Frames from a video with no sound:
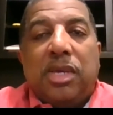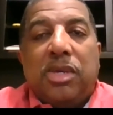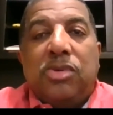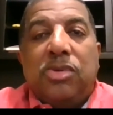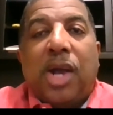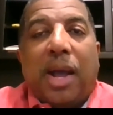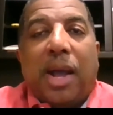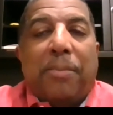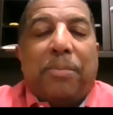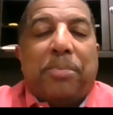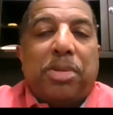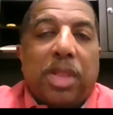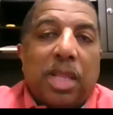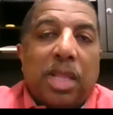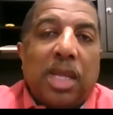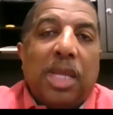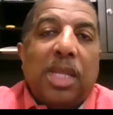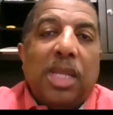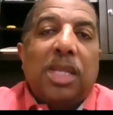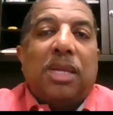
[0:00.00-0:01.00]
you got
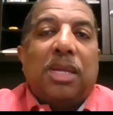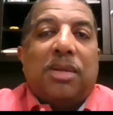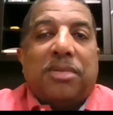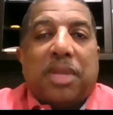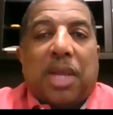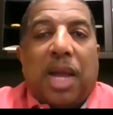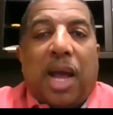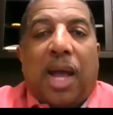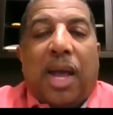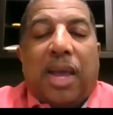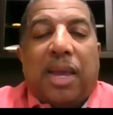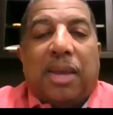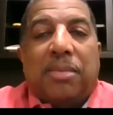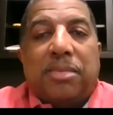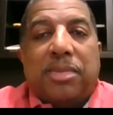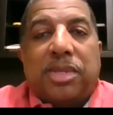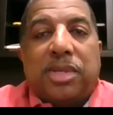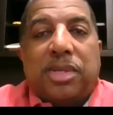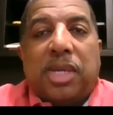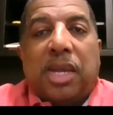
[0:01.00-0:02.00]
plenty of
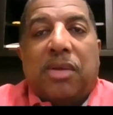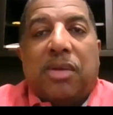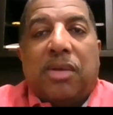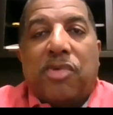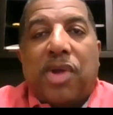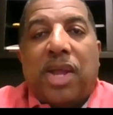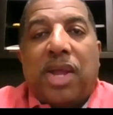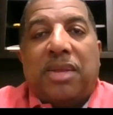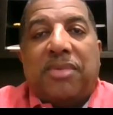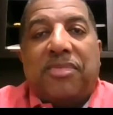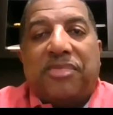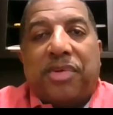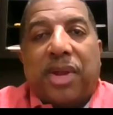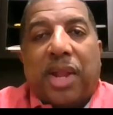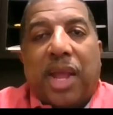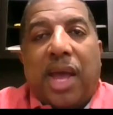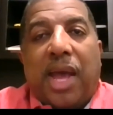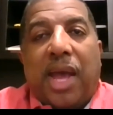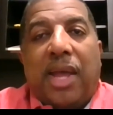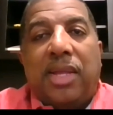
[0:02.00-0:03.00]
time to get ready
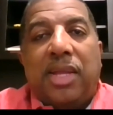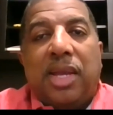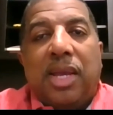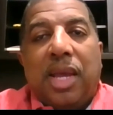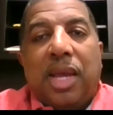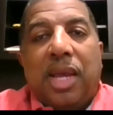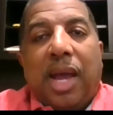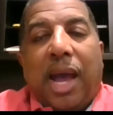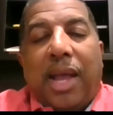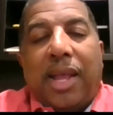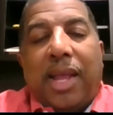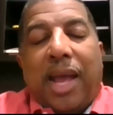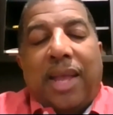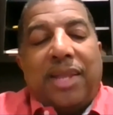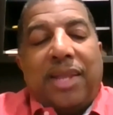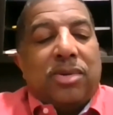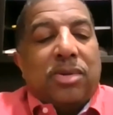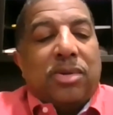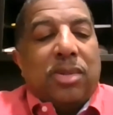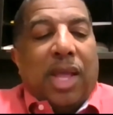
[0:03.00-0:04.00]
for that.
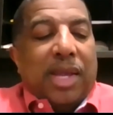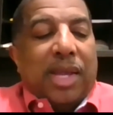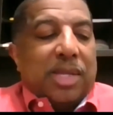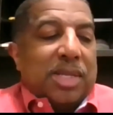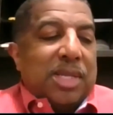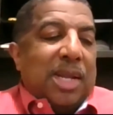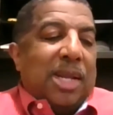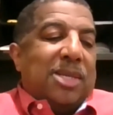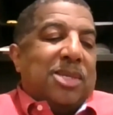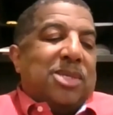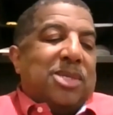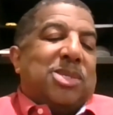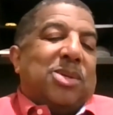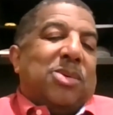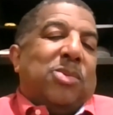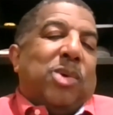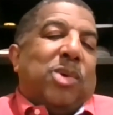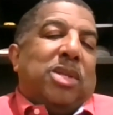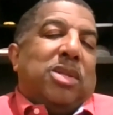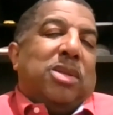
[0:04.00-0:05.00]
I don't like telling
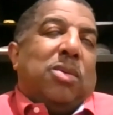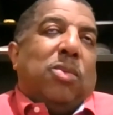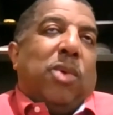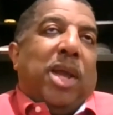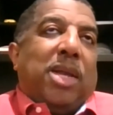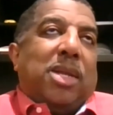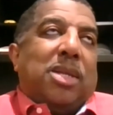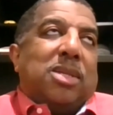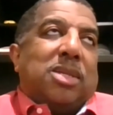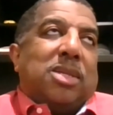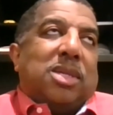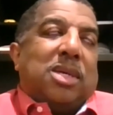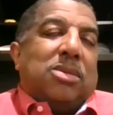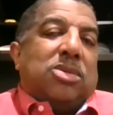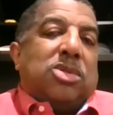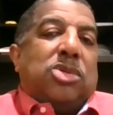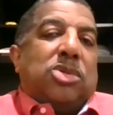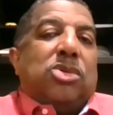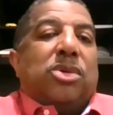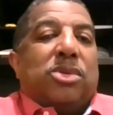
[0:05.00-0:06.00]
someone to wait
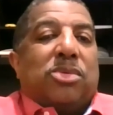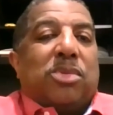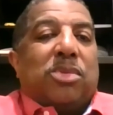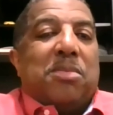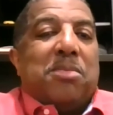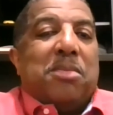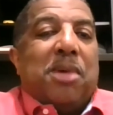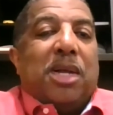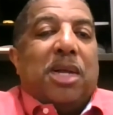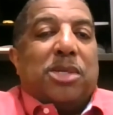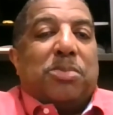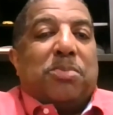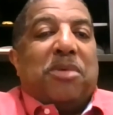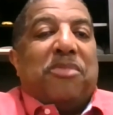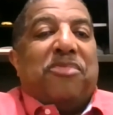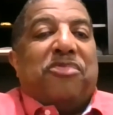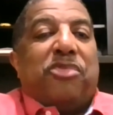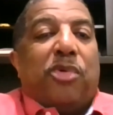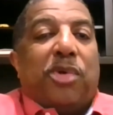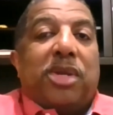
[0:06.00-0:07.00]
until 2 or 3 months
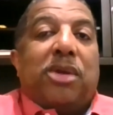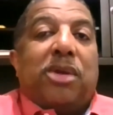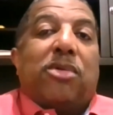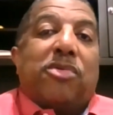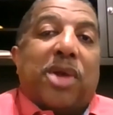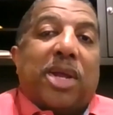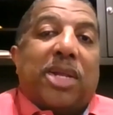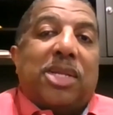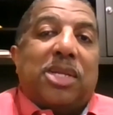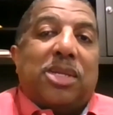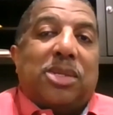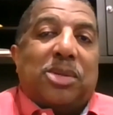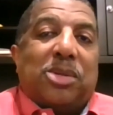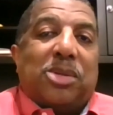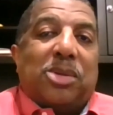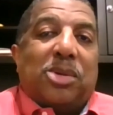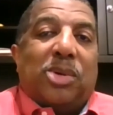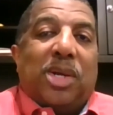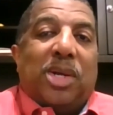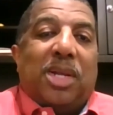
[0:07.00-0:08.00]
before you're ready
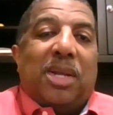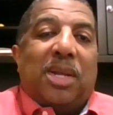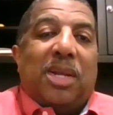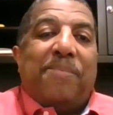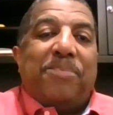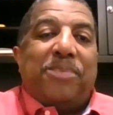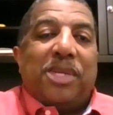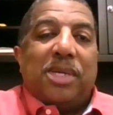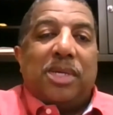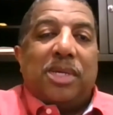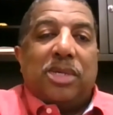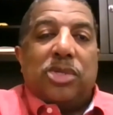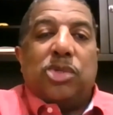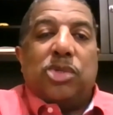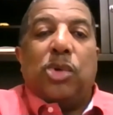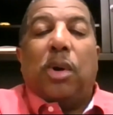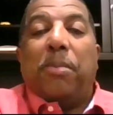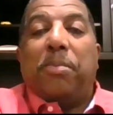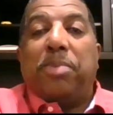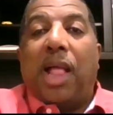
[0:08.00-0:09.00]

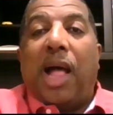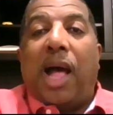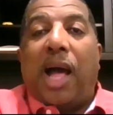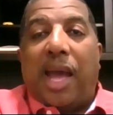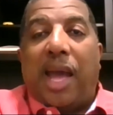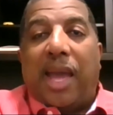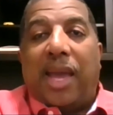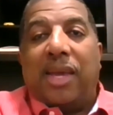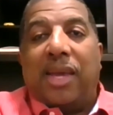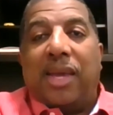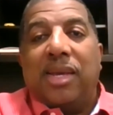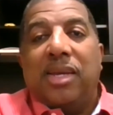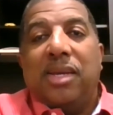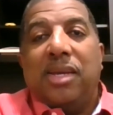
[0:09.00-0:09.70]
to apply,